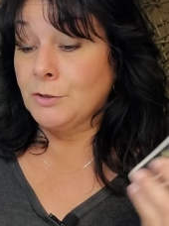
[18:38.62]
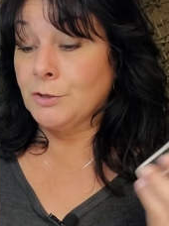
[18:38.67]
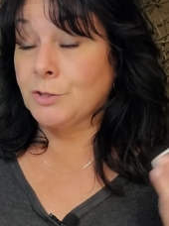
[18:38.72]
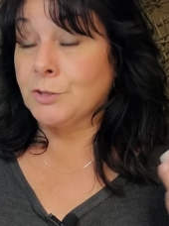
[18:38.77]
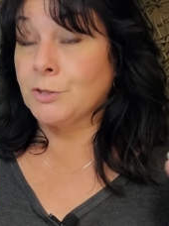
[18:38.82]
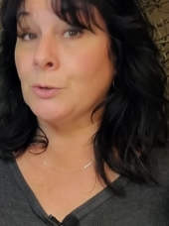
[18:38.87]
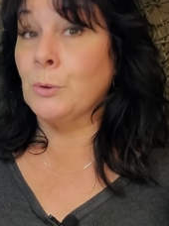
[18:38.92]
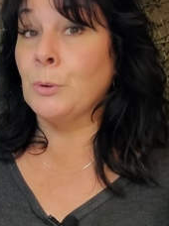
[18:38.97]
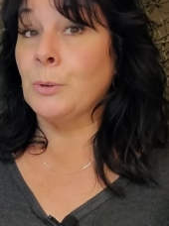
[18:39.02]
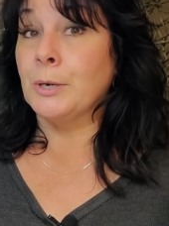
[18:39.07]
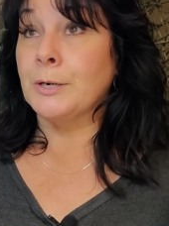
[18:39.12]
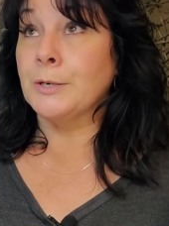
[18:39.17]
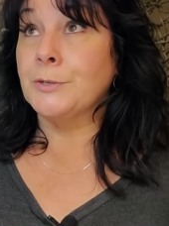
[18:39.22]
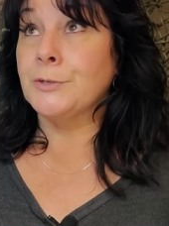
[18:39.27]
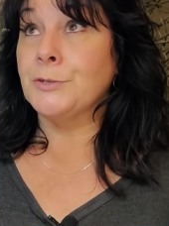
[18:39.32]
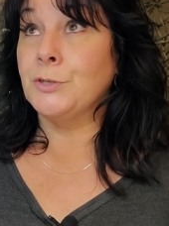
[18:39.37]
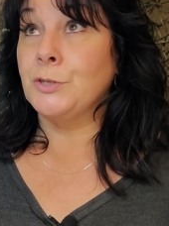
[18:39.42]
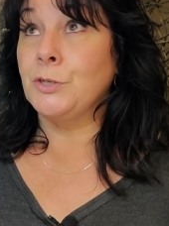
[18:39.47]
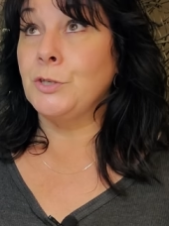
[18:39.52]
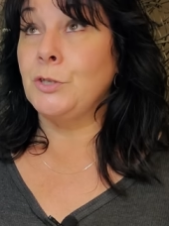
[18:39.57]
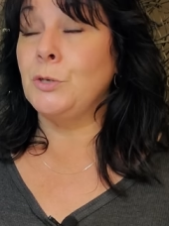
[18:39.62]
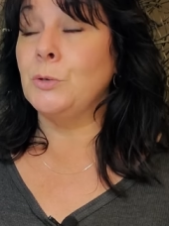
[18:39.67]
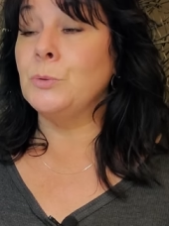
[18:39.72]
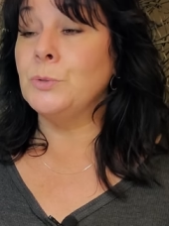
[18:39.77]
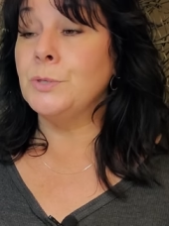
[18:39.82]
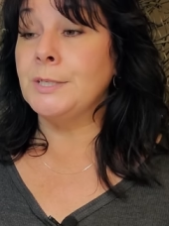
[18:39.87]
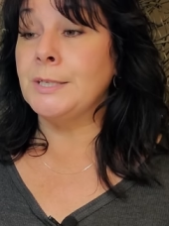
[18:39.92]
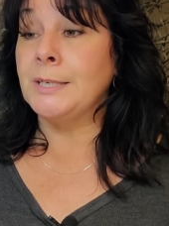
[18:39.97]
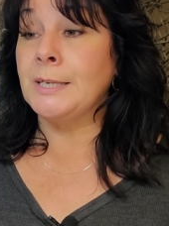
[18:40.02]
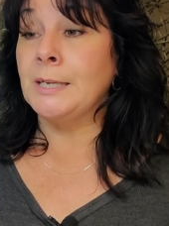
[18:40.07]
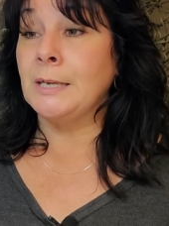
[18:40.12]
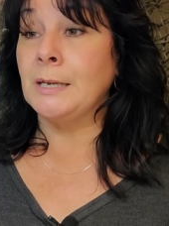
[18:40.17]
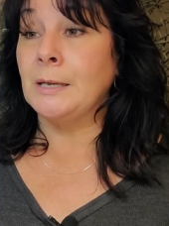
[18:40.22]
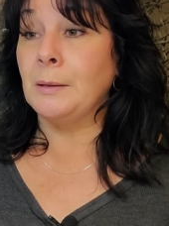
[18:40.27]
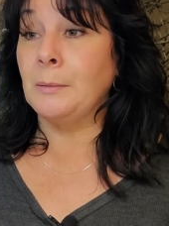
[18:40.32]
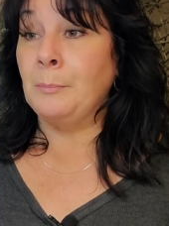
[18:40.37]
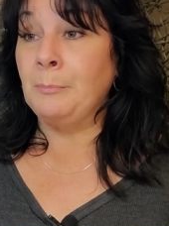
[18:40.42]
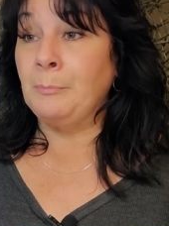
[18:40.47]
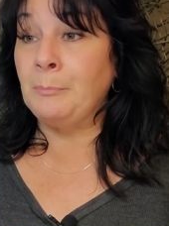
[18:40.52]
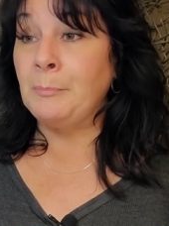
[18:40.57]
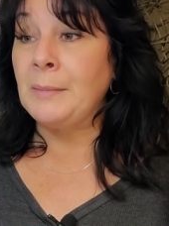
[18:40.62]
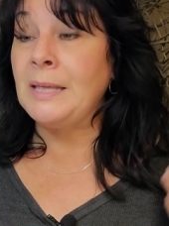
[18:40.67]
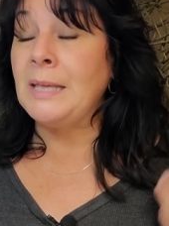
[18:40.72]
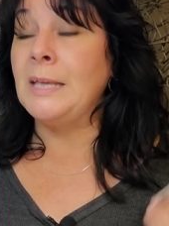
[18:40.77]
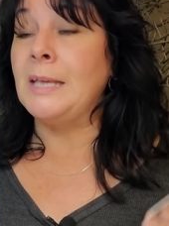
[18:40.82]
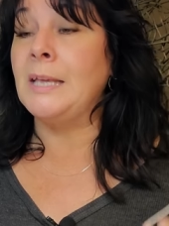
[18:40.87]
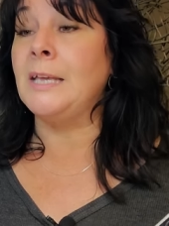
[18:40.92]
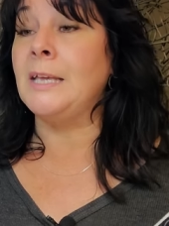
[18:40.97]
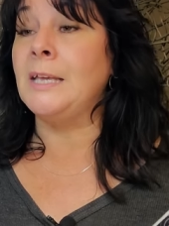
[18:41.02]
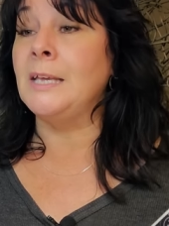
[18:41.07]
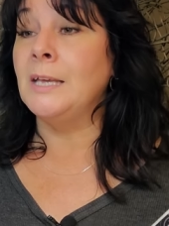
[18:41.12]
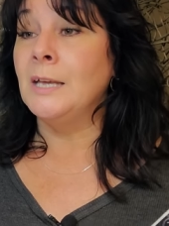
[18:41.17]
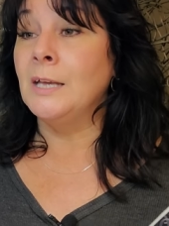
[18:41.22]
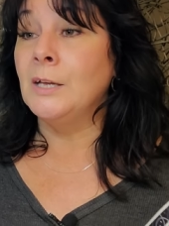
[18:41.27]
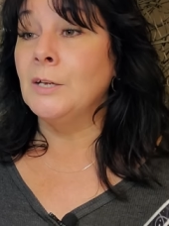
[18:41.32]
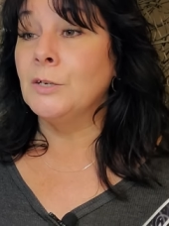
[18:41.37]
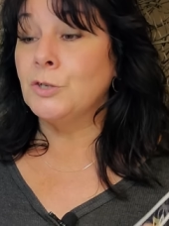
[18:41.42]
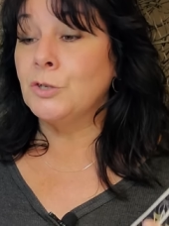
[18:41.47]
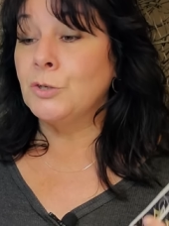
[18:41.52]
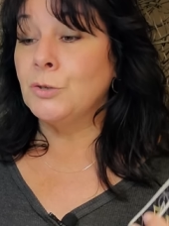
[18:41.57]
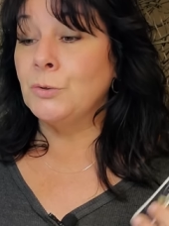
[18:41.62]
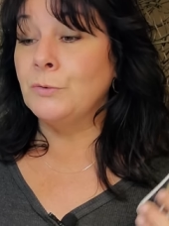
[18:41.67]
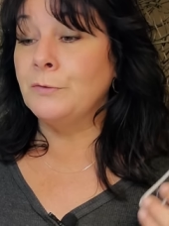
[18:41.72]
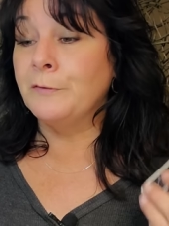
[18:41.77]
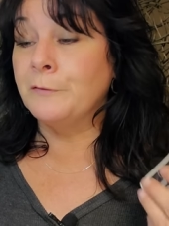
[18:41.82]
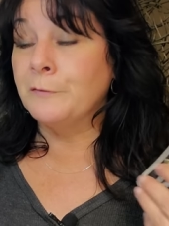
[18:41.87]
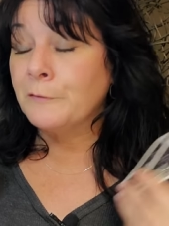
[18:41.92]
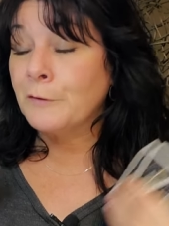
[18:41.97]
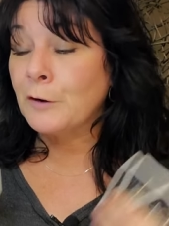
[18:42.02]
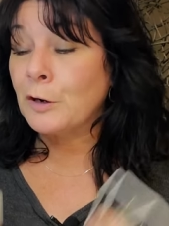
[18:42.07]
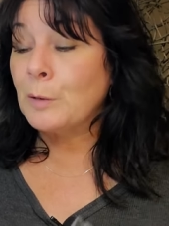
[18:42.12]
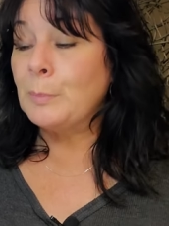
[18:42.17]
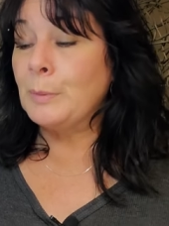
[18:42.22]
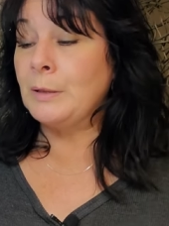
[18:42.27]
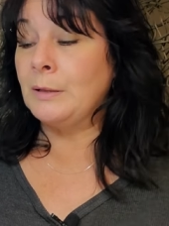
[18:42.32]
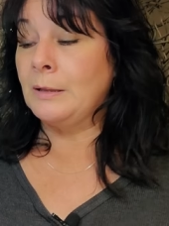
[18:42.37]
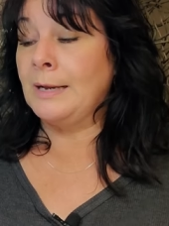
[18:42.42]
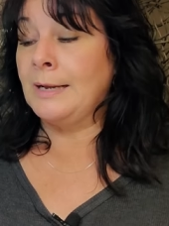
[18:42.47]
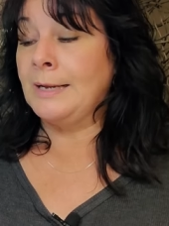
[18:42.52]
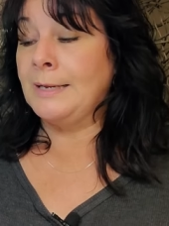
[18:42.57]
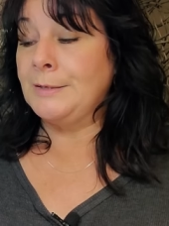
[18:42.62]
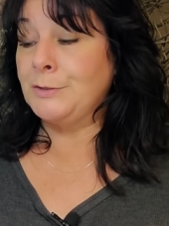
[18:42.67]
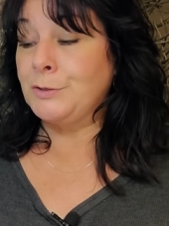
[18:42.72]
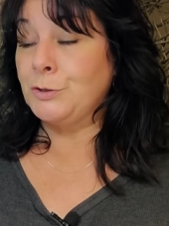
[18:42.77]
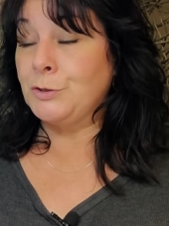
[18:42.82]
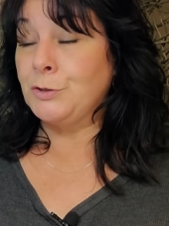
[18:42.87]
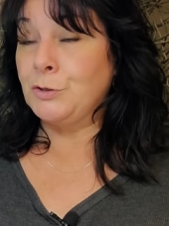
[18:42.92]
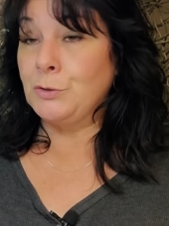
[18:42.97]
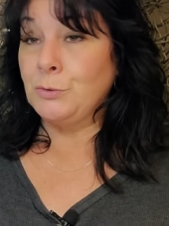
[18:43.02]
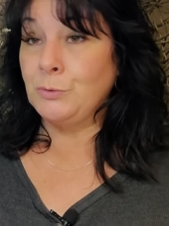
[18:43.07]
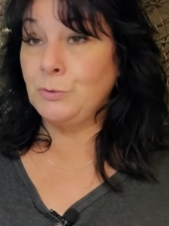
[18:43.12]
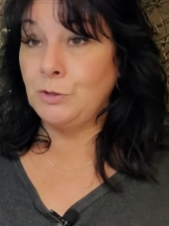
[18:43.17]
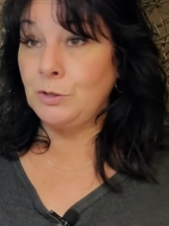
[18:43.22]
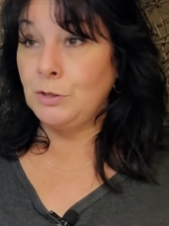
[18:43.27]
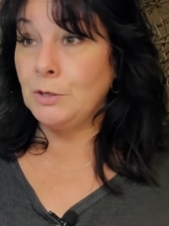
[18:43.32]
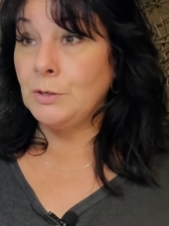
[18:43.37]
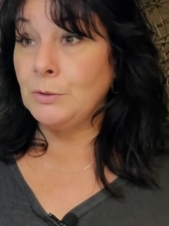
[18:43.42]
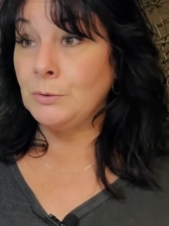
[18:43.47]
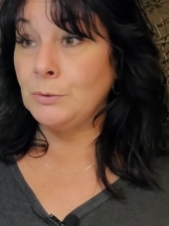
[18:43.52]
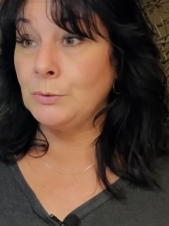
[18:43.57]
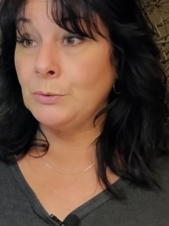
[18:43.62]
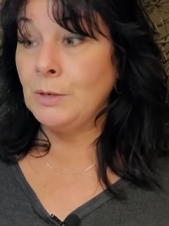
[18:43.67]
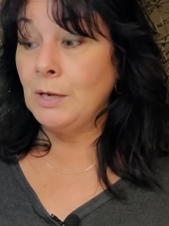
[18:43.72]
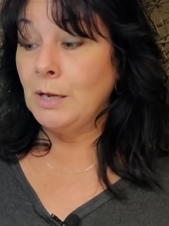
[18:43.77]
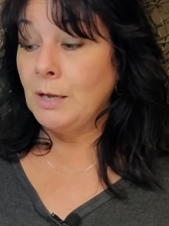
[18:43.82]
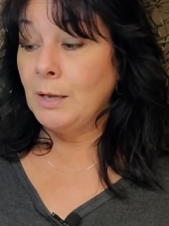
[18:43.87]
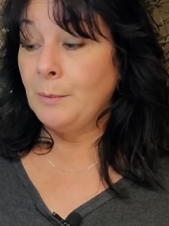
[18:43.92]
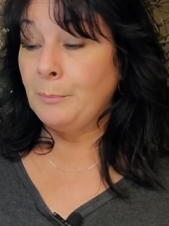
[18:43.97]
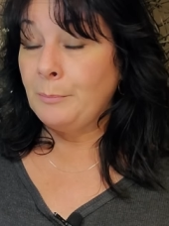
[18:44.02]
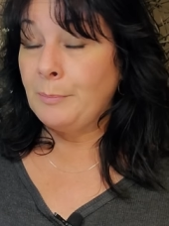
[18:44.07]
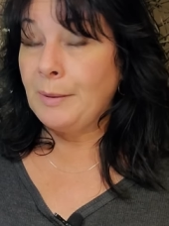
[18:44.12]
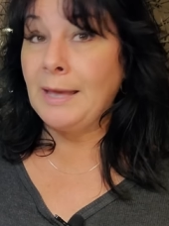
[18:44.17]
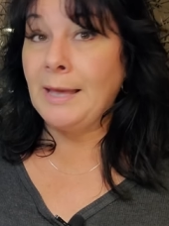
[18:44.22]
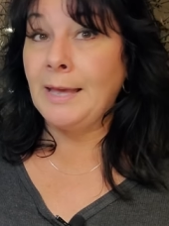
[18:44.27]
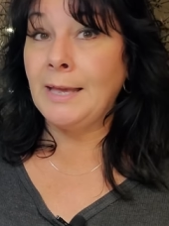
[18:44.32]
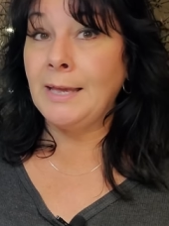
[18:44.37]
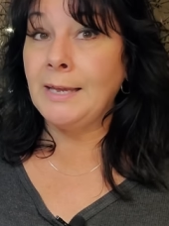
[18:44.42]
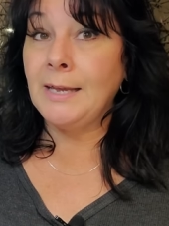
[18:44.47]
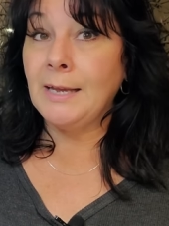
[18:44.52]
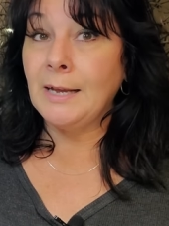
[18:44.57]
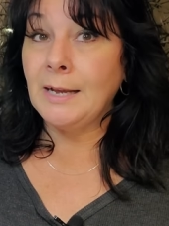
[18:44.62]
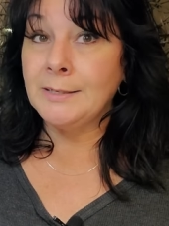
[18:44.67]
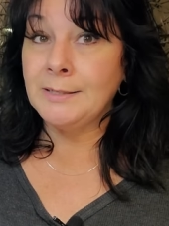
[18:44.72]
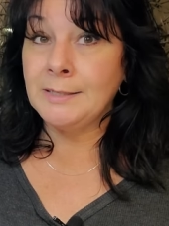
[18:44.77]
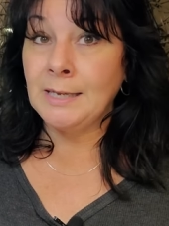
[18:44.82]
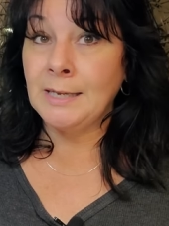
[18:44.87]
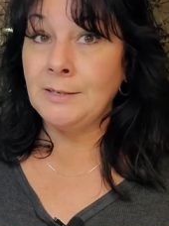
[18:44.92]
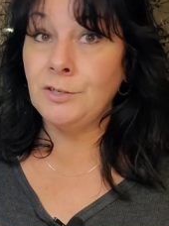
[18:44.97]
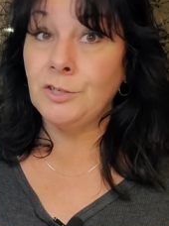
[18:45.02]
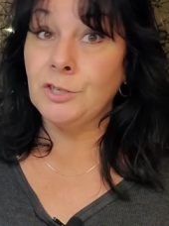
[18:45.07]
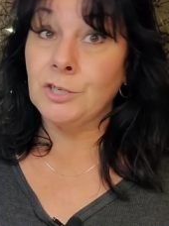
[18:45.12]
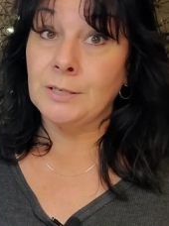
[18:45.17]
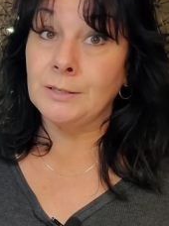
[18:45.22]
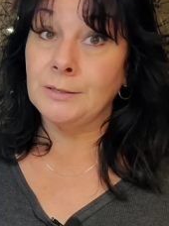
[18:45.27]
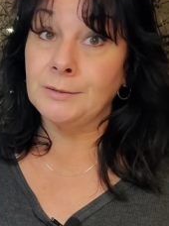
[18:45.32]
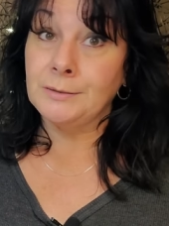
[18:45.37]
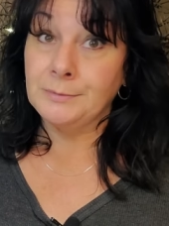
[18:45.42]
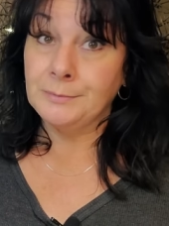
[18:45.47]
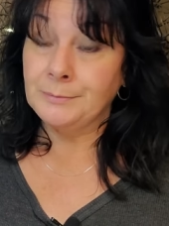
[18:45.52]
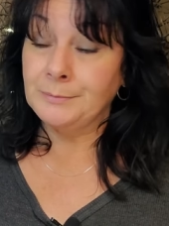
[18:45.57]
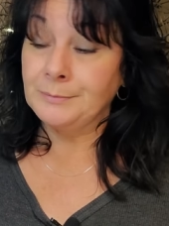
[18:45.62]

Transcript: Source using me to verbalize to you pay attention.